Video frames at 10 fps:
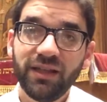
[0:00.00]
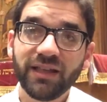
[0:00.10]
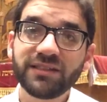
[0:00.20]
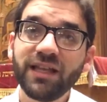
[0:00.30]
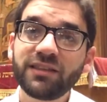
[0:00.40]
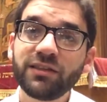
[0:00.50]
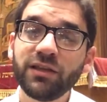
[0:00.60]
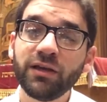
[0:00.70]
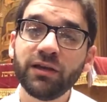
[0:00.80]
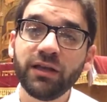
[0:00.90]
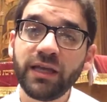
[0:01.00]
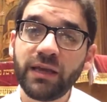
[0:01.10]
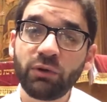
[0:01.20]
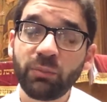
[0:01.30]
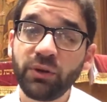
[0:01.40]
It's not
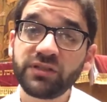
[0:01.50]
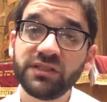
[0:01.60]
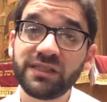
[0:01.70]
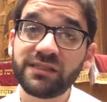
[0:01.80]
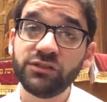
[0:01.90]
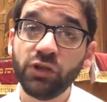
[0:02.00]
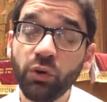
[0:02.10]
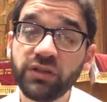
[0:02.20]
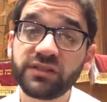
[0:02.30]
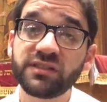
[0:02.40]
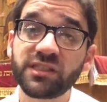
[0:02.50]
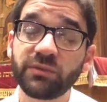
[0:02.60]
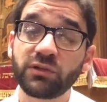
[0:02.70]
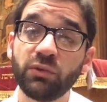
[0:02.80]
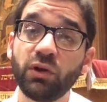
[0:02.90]
when a person notices
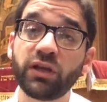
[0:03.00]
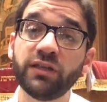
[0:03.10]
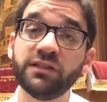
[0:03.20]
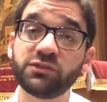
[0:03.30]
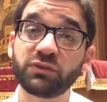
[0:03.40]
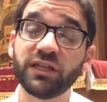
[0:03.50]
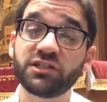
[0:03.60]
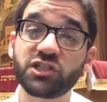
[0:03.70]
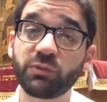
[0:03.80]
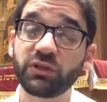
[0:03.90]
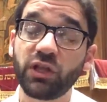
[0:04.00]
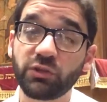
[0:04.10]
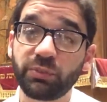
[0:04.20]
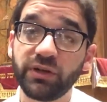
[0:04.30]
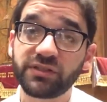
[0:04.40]
something wrong in his relationship with
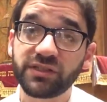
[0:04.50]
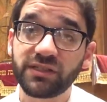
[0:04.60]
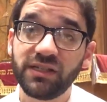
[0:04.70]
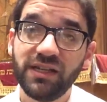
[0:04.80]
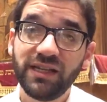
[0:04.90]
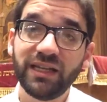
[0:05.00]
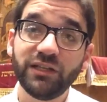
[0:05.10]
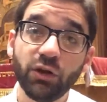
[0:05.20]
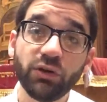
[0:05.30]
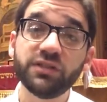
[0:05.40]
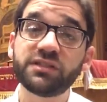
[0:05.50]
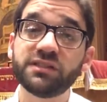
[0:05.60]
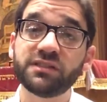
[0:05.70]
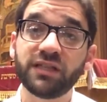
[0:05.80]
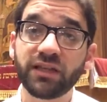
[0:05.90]
another person, he
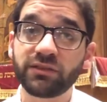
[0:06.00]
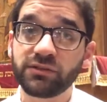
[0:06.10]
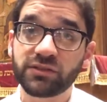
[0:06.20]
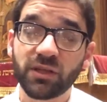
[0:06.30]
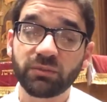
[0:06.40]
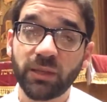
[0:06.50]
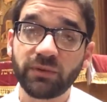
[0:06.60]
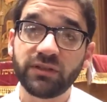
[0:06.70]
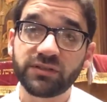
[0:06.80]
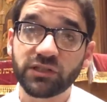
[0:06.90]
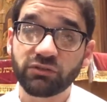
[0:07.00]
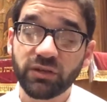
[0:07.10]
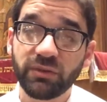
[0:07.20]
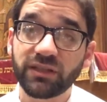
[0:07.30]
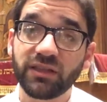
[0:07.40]
notices that there's some type of
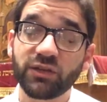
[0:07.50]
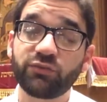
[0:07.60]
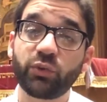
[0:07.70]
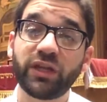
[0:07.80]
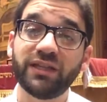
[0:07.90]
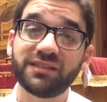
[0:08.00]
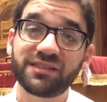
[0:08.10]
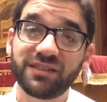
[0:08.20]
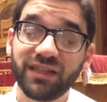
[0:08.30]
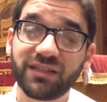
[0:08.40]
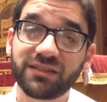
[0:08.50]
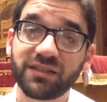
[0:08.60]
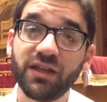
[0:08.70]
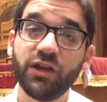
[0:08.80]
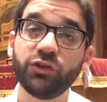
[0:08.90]
disagreement and therefore he
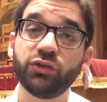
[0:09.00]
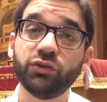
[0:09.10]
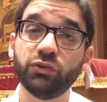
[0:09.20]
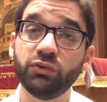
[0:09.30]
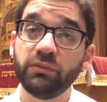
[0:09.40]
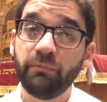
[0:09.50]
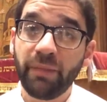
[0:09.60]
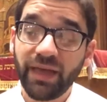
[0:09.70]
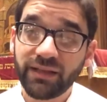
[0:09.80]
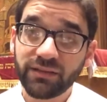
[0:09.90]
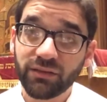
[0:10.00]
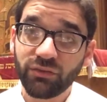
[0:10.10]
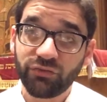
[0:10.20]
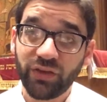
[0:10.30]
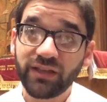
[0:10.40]
seeks to mend
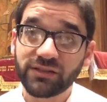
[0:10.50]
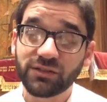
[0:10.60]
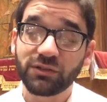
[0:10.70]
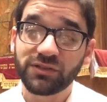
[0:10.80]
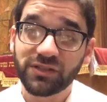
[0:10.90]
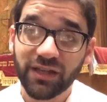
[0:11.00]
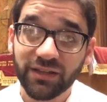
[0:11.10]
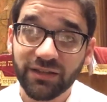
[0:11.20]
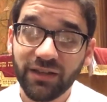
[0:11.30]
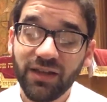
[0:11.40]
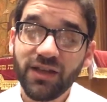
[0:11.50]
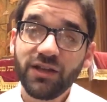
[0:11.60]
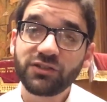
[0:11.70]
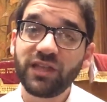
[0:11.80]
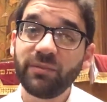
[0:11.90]
the fence, so to say.
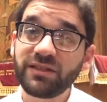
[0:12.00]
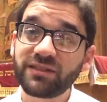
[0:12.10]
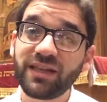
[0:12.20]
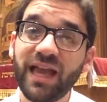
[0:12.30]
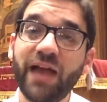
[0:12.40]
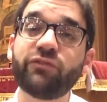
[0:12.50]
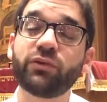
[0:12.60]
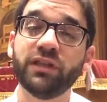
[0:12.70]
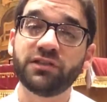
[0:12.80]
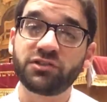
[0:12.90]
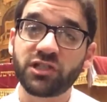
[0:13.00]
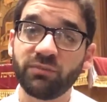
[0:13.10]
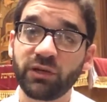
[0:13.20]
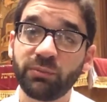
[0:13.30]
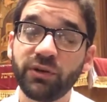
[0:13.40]
So that means that they have a
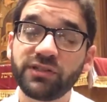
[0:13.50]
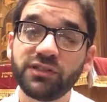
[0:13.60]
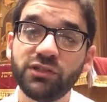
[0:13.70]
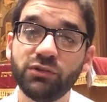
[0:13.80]
relationship. But a person